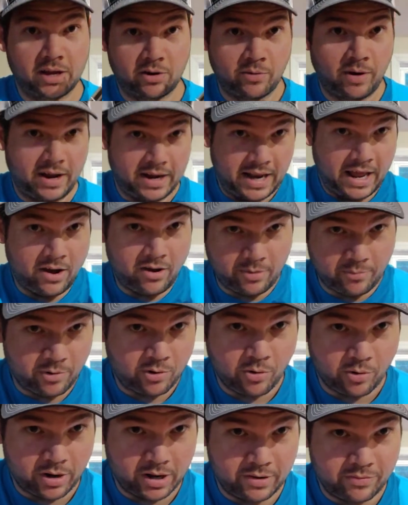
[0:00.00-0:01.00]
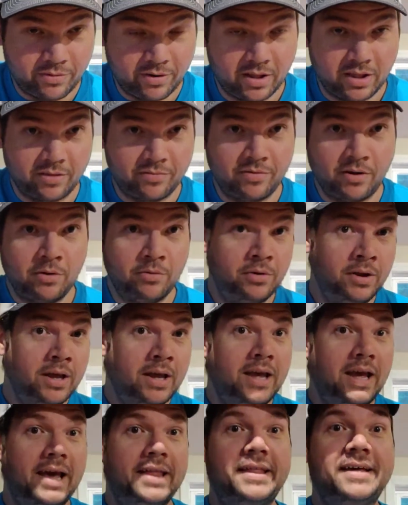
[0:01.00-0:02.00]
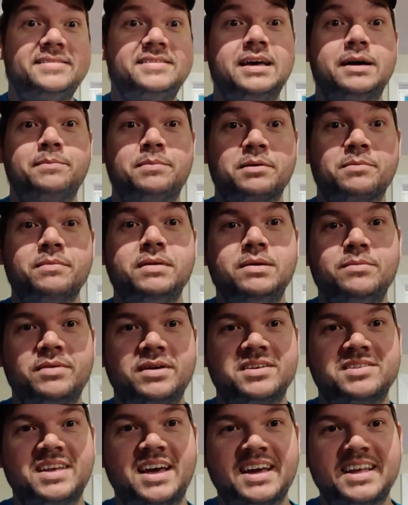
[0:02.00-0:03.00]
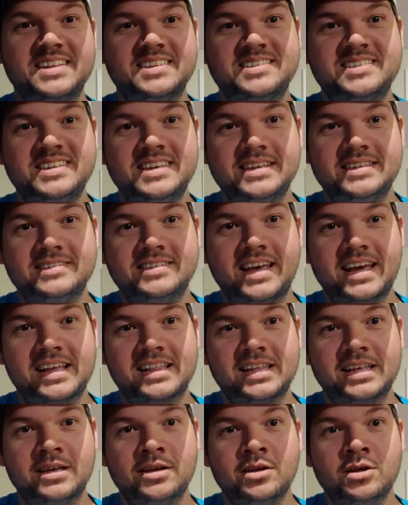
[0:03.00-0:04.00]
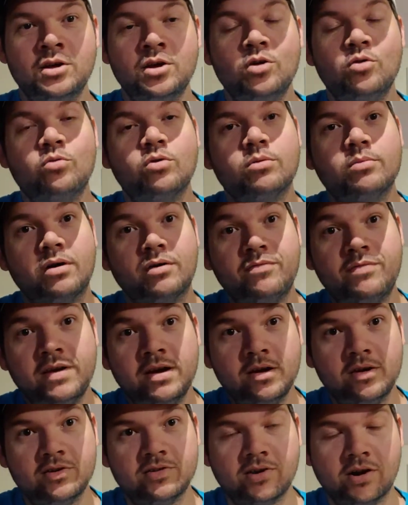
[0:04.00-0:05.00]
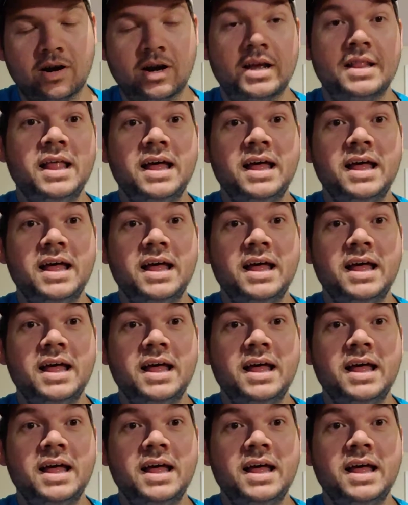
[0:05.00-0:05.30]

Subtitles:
Like right now, I'm recording in front of the phone, and that's helping me because I can see exactly where my fingers are.